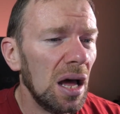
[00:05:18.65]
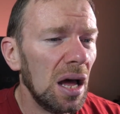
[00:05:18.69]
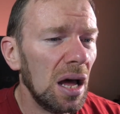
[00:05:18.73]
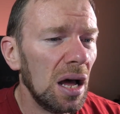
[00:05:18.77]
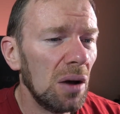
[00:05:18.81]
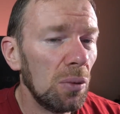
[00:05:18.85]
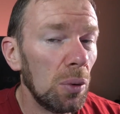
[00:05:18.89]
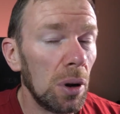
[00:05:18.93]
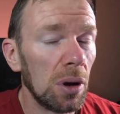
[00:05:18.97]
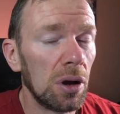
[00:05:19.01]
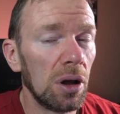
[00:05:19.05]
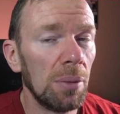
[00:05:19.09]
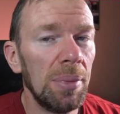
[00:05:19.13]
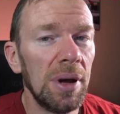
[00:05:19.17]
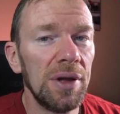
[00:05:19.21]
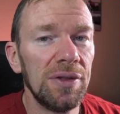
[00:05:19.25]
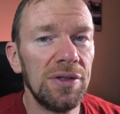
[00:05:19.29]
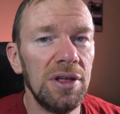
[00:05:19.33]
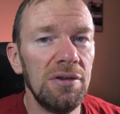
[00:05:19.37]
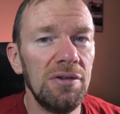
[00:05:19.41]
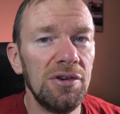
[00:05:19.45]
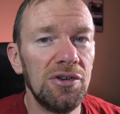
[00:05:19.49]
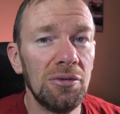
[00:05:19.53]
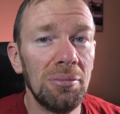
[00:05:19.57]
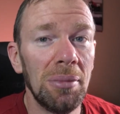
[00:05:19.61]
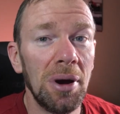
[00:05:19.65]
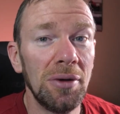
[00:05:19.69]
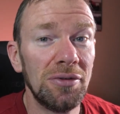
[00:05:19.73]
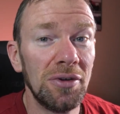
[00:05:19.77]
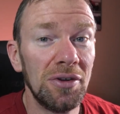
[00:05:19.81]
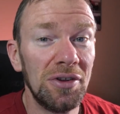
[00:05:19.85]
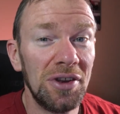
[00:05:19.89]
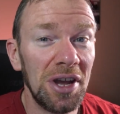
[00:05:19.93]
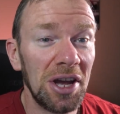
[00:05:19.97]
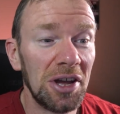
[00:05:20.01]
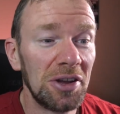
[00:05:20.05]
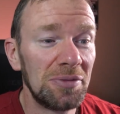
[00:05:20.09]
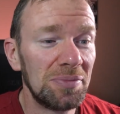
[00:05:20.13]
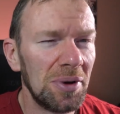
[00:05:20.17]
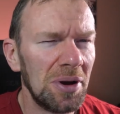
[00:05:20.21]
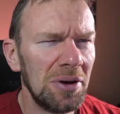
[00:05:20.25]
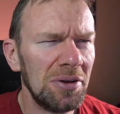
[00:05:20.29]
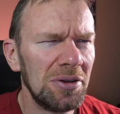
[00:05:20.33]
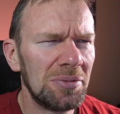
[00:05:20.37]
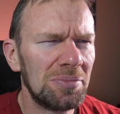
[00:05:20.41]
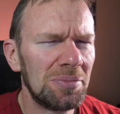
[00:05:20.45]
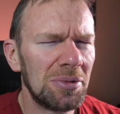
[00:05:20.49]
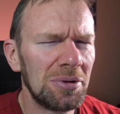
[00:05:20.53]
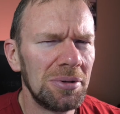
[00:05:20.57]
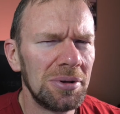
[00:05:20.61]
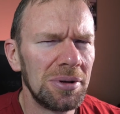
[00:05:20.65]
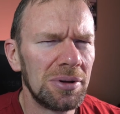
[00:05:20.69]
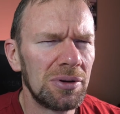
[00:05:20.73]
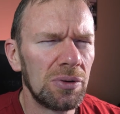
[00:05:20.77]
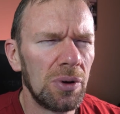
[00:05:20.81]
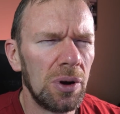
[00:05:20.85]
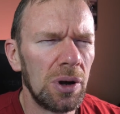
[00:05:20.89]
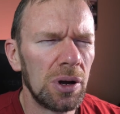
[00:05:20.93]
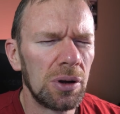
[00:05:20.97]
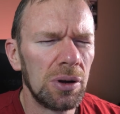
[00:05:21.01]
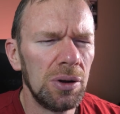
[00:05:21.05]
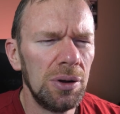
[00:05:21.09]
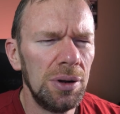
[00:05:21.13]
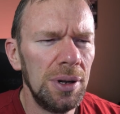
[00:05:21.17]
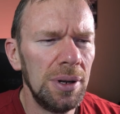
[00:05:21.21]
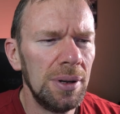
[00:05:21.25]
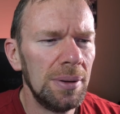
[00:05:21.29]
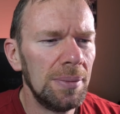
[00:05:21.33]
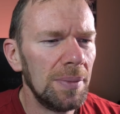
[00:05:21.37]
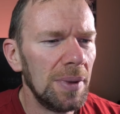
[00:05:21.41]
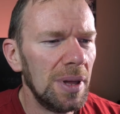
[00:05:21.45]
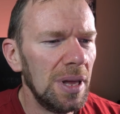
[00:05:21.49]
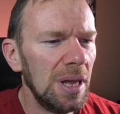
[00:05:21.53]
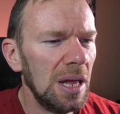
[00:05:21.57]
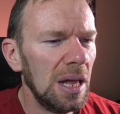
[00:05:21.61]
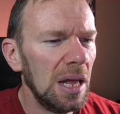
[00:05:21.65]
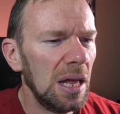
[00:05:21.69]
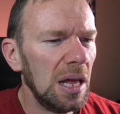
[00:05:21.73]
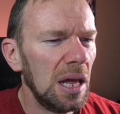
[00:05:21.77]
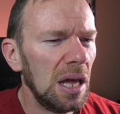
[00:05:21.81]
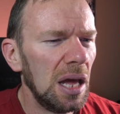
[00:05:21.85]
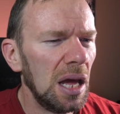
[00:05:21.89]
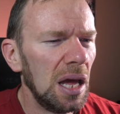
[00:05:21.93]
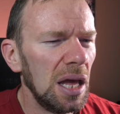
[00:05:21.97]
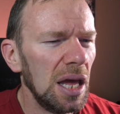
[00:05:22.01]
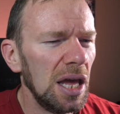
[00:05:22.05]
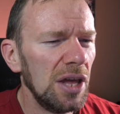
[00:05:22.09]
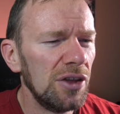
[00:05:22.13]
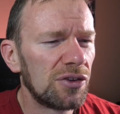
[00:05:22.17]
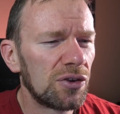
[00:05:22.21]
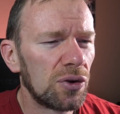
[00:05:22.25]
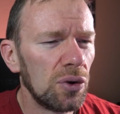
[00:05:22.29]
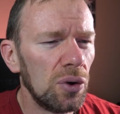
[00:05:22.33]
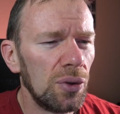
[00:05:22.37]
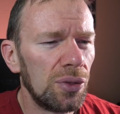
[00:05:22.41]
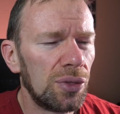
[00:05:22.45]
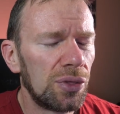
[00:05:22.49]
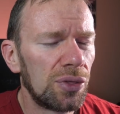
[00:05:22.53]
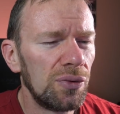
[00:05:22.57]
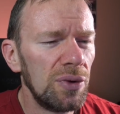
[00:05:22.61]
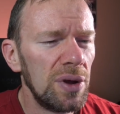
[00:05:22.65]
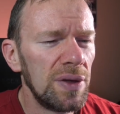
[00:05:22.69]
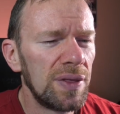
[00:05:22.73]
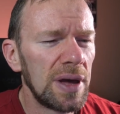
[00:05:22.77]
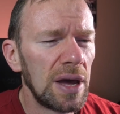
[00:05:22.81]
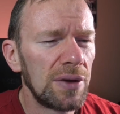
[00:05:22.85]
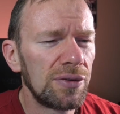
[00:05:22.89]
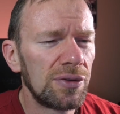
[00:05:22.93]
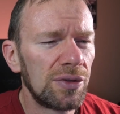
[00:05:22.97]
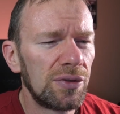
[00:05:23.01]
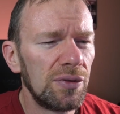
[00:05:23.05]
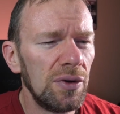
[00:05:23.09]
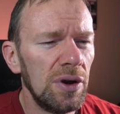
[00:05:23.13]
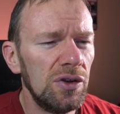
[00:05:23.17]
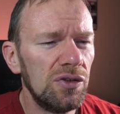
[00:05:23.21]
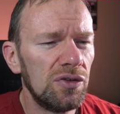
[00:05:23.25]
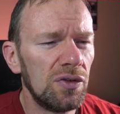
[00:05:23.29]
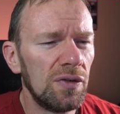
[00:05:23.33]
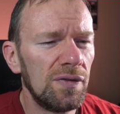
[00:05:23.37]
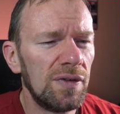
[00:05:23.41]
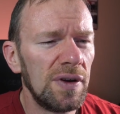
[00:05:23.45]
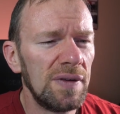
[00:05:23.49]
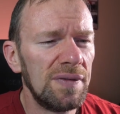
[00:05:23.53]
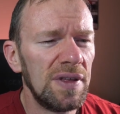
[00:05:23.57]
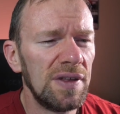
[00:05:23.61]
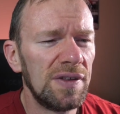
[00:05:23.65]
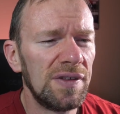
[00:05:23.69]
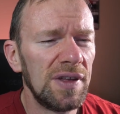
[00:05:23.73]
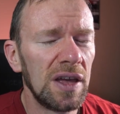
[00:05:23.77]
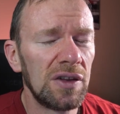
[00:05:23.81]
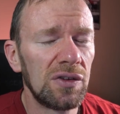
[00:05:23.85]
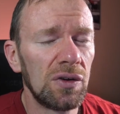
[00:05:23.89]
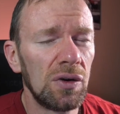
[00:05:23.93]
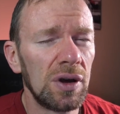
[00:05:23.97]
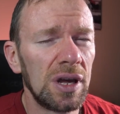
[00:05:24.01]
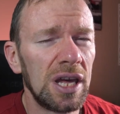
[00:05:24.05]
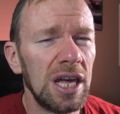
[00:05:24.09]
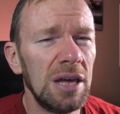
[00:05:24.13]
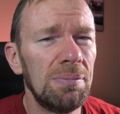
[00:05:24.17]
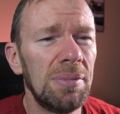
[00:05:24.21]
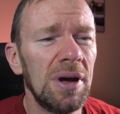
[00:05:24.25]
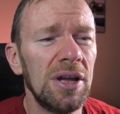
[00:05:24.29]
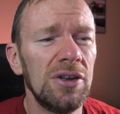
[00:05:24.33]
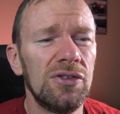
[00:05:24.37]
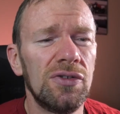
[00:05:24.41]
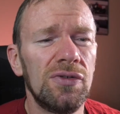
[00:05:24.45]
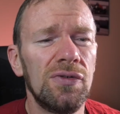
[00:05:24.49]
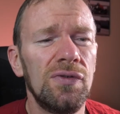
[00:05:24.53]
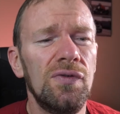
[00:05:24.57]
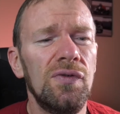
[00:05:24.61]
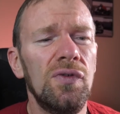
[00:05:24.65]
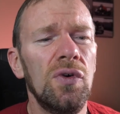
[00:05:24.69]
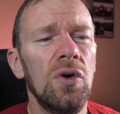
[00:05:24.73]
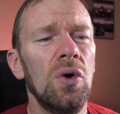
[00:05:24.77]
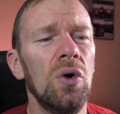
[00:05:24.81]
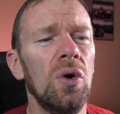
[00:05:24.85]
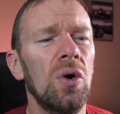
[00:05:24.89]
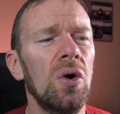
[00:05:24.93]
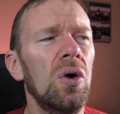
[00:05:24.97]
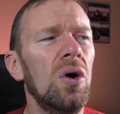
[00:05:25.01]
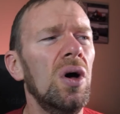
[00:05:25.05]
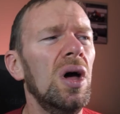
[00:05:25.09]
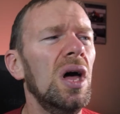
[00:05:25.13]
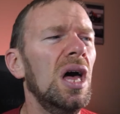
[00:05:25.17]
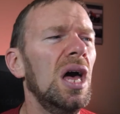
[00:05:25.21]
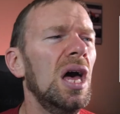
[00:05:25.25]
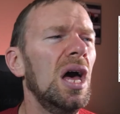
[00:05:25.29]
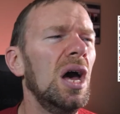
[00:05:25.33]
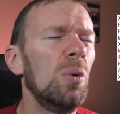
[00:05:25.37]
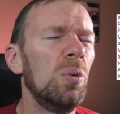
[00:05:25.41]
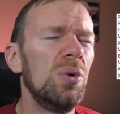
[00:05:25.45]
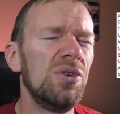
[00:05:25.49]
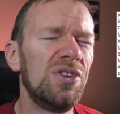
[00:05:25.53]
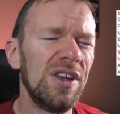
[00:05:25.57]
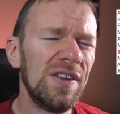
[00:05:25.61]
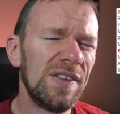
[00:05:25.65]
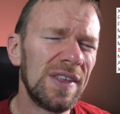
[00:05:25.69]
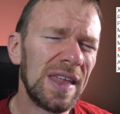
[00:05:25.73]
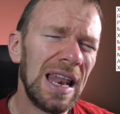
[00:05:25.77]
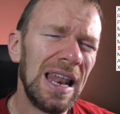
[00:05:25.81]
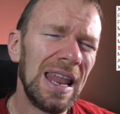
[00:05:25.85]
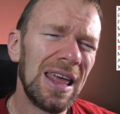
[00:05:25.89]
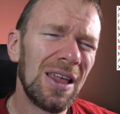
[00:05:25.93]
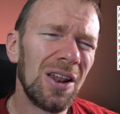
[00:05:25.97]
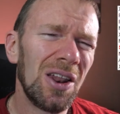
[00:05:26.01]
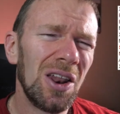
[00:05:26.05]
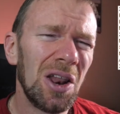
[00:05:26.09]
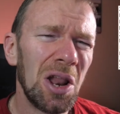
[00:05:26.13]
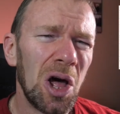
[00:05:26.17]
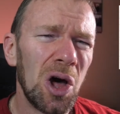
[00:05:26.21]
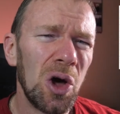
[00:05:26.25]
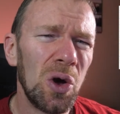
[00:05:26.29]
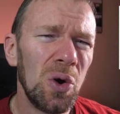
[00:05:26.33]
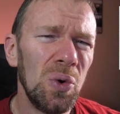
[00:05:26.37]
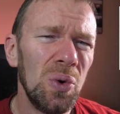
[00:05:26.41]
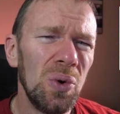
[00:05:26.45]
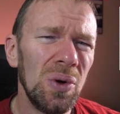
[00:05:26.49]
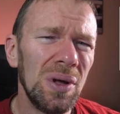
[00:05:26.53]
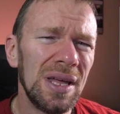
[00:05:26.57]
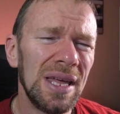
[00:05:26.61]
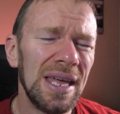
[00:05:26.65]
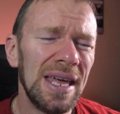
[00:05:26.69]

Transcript: Well, compared to the original Moto G, I suppose it's probably quite good. It scored 3,356 on Geekbench 4, which is a little low.